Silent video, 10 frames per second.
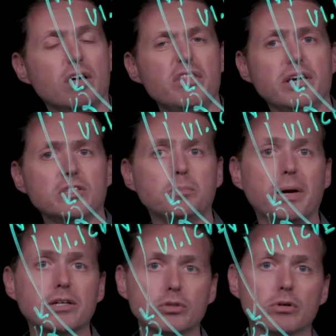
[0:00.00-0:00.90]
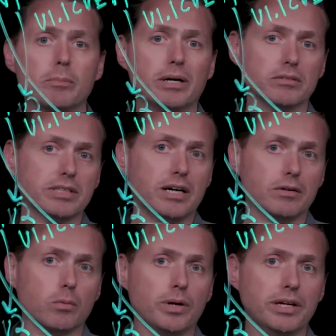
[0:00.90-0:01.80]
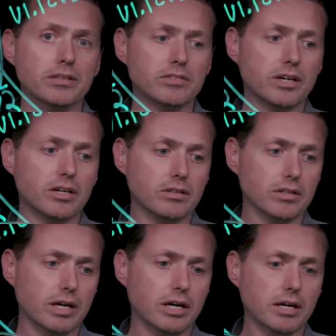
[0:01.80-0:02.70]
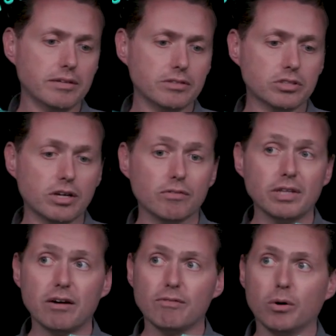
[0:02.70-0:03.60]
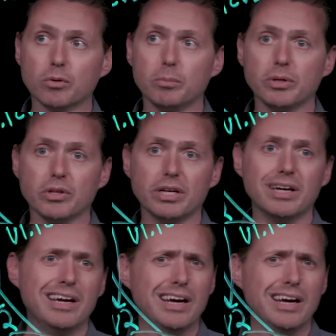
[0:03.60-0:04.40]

Think Spectre or Meltdown when Intel uh, discovered that vulnerability.